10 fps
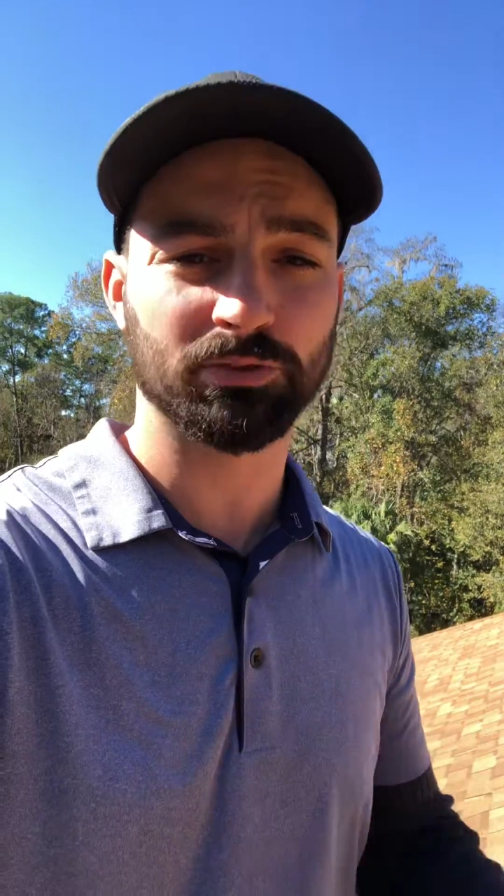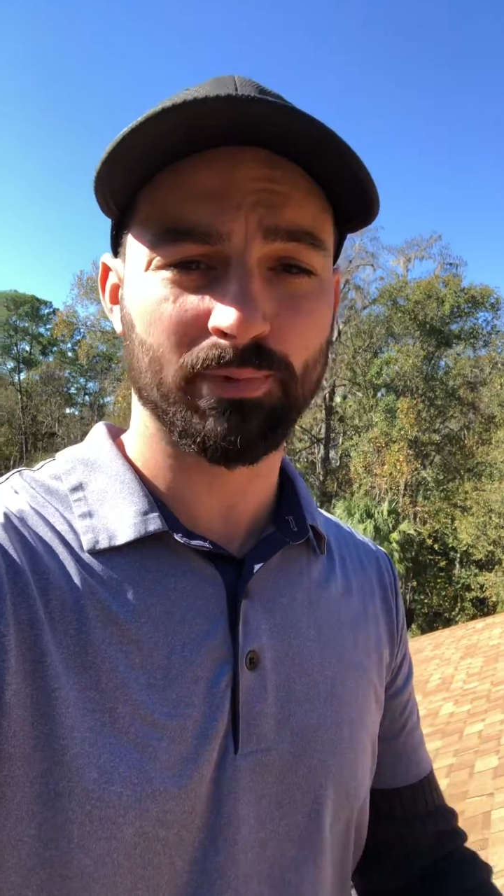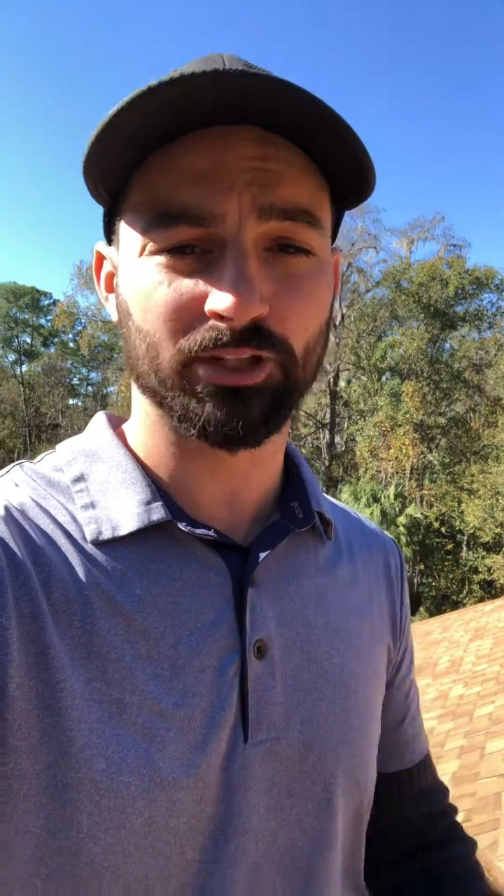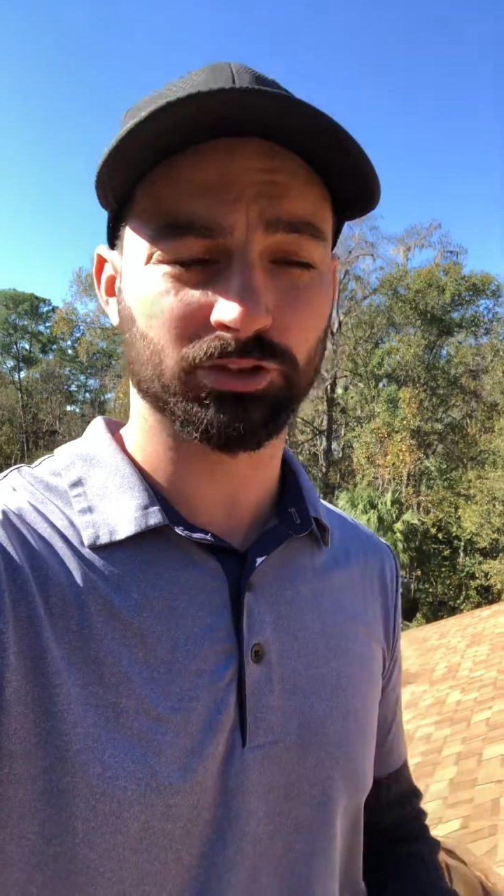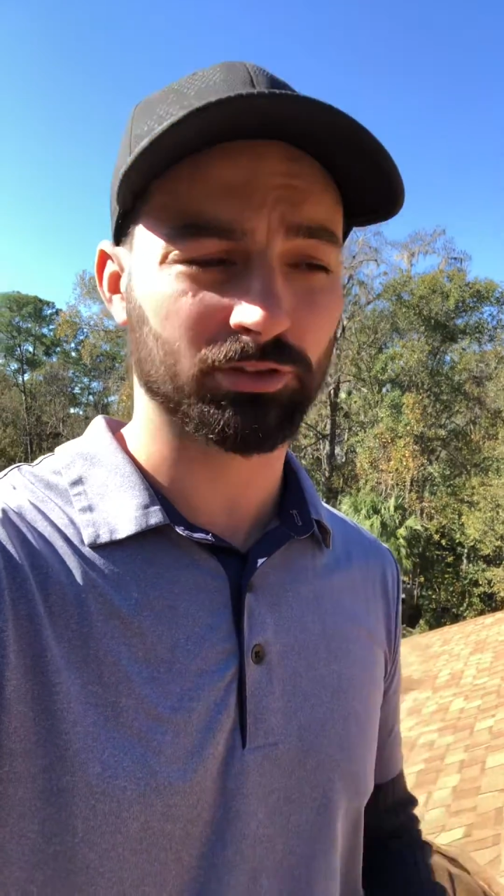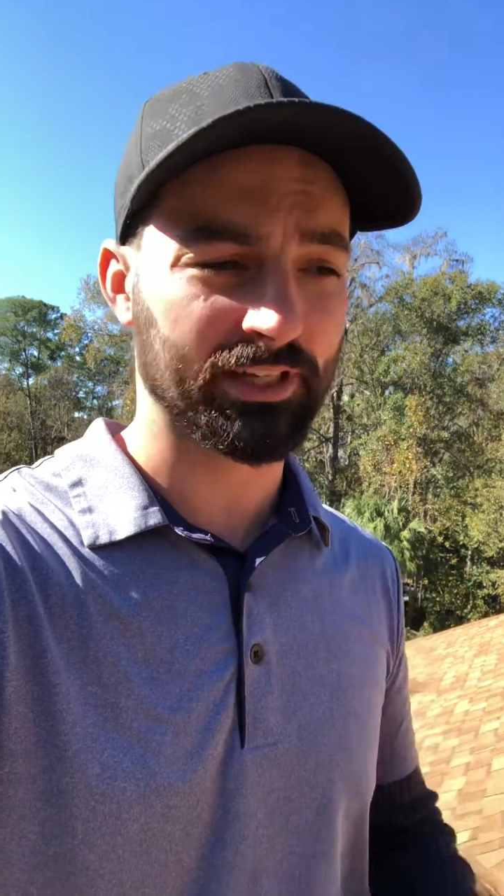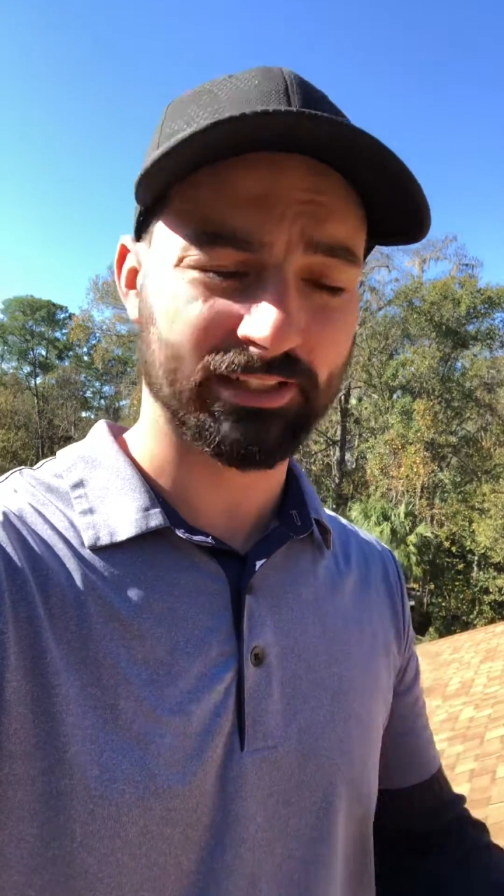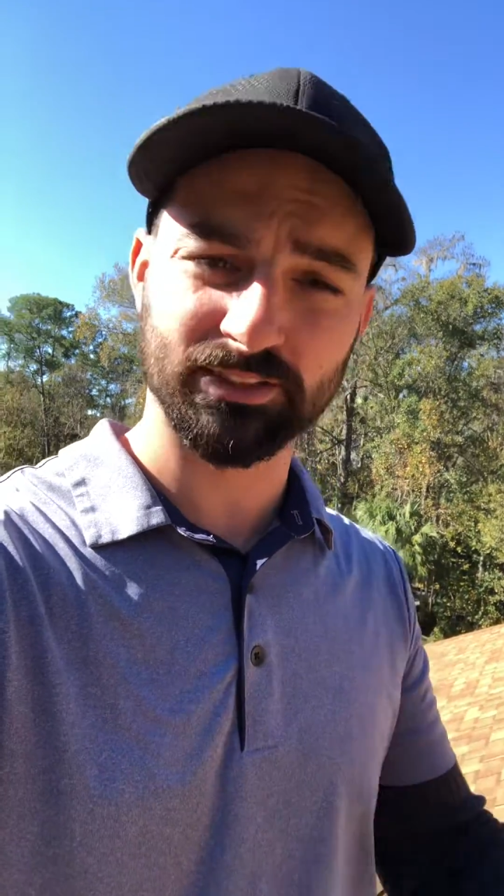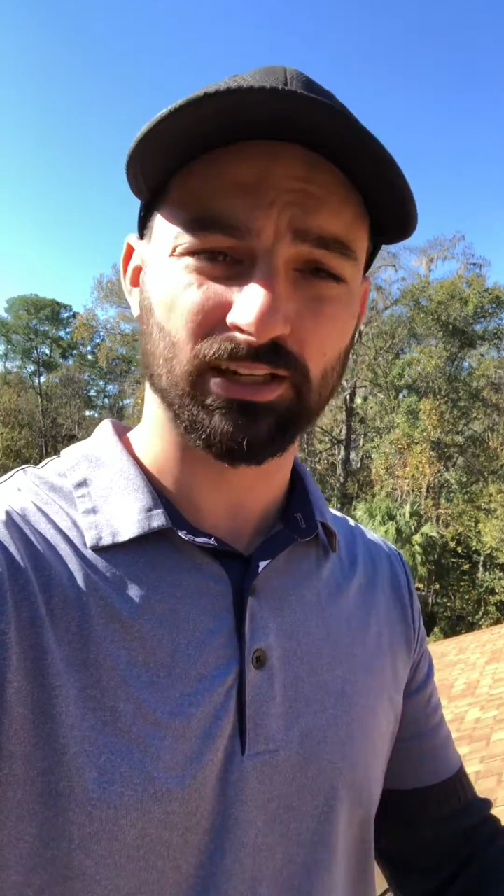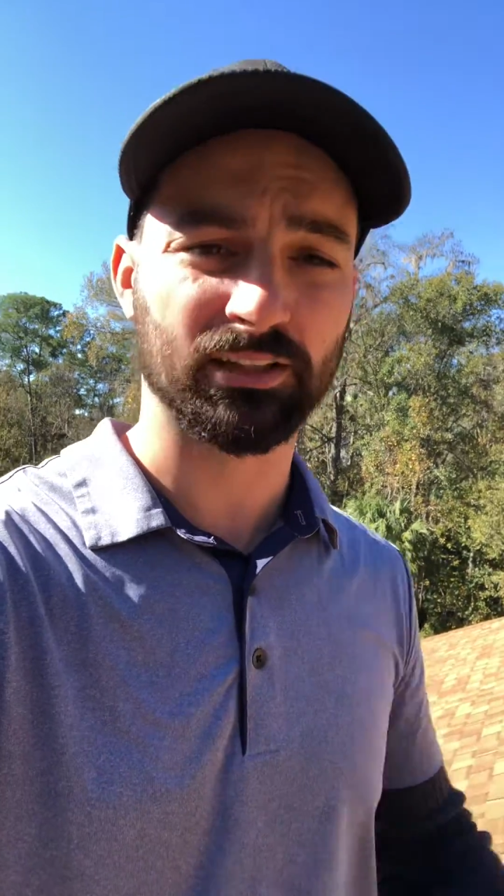to make sure that
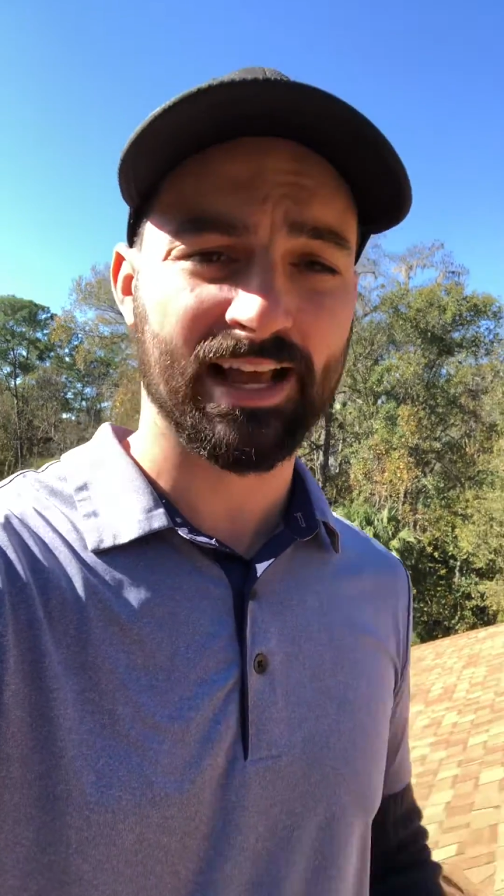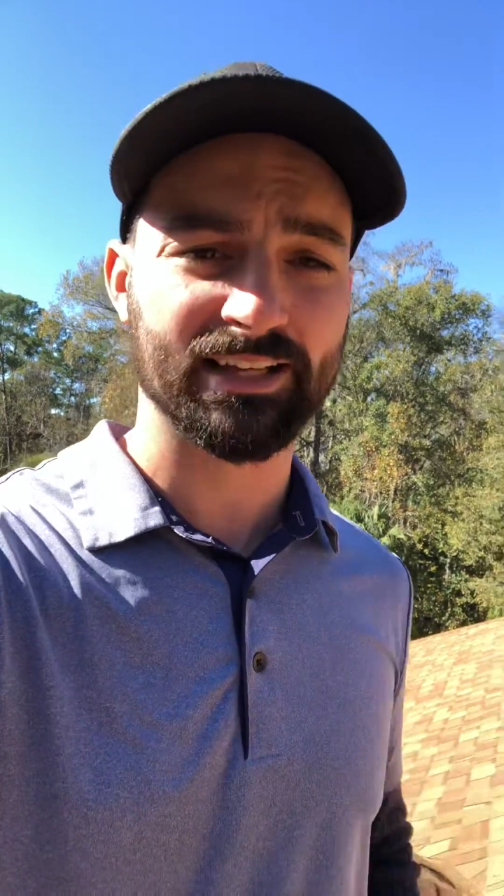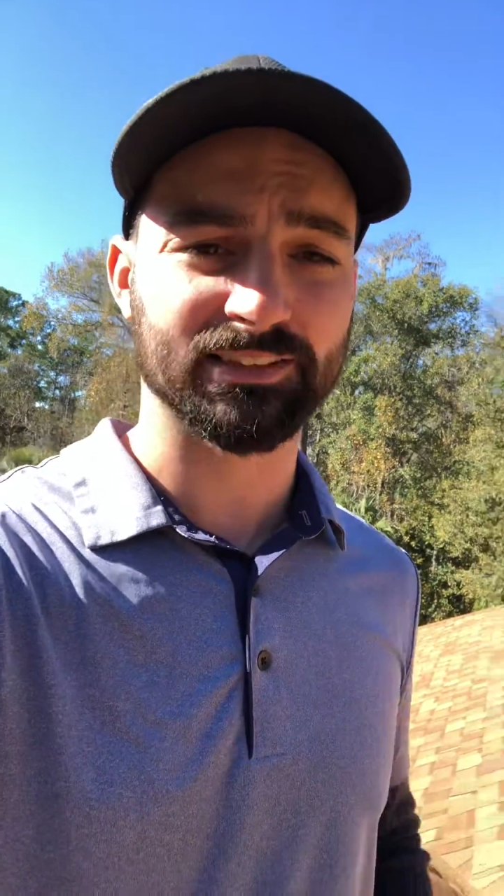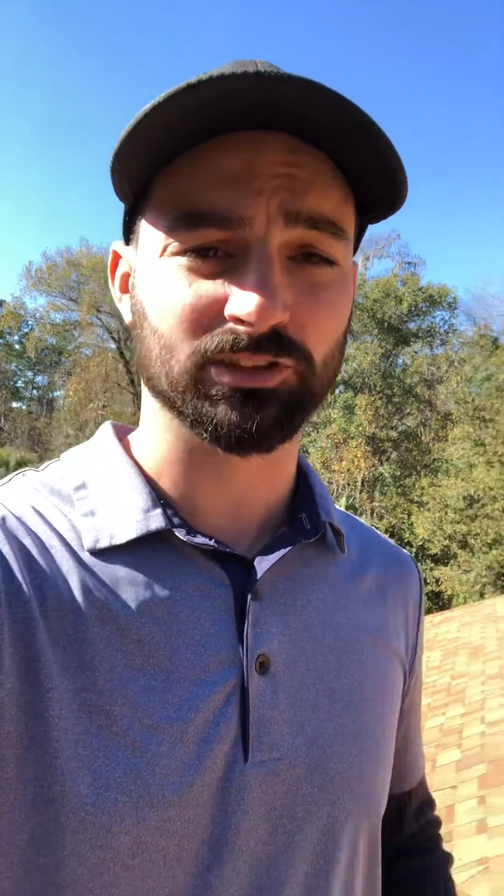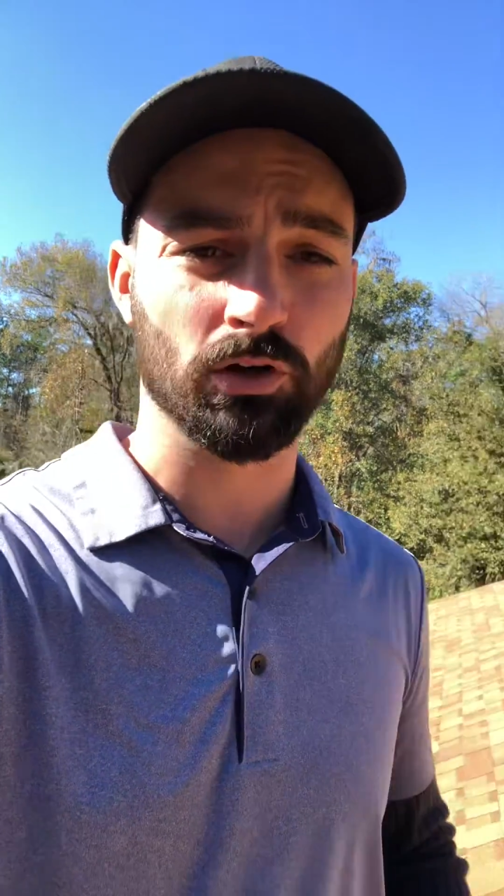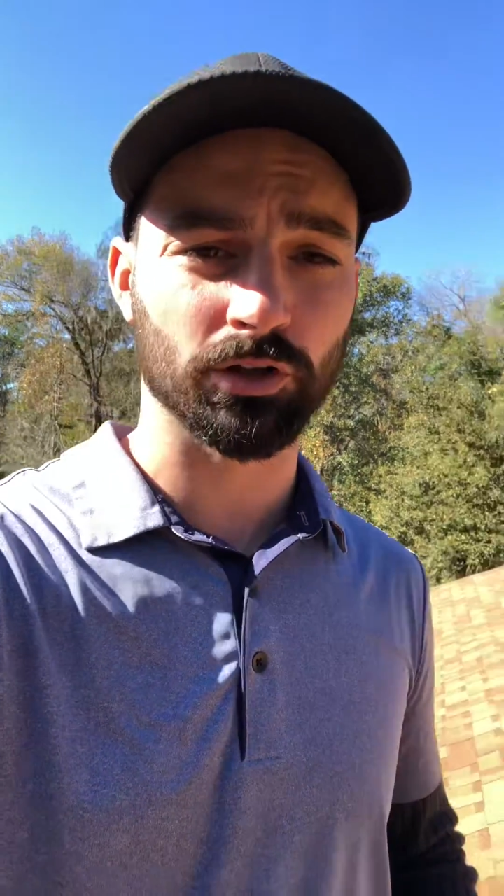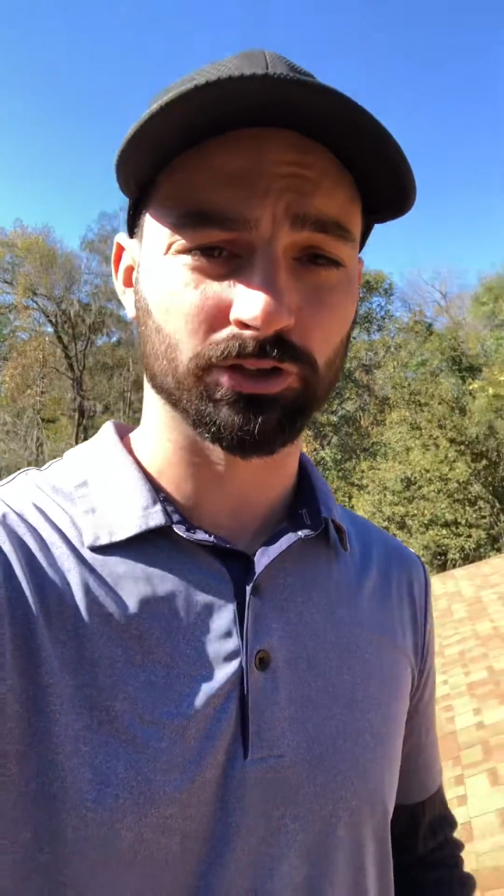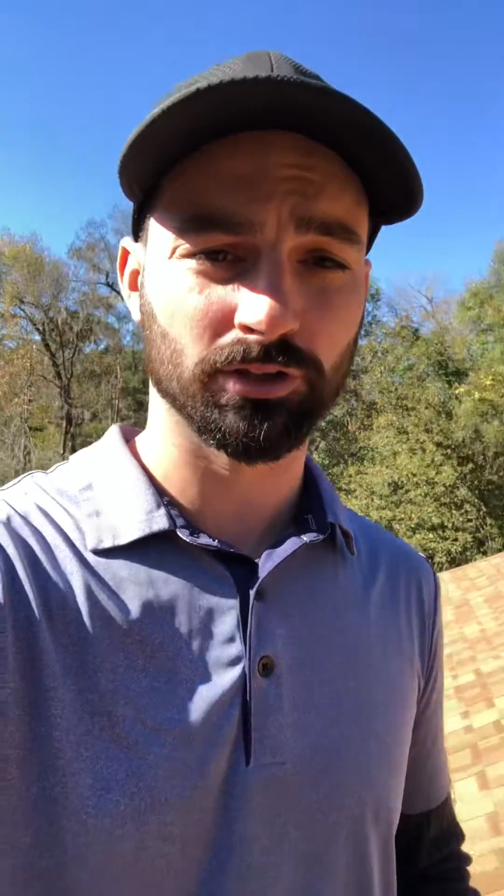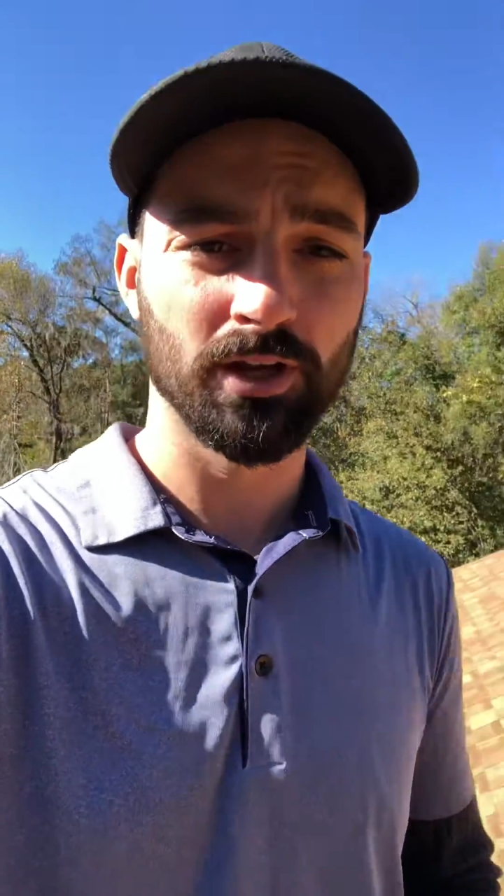it's going to last as long as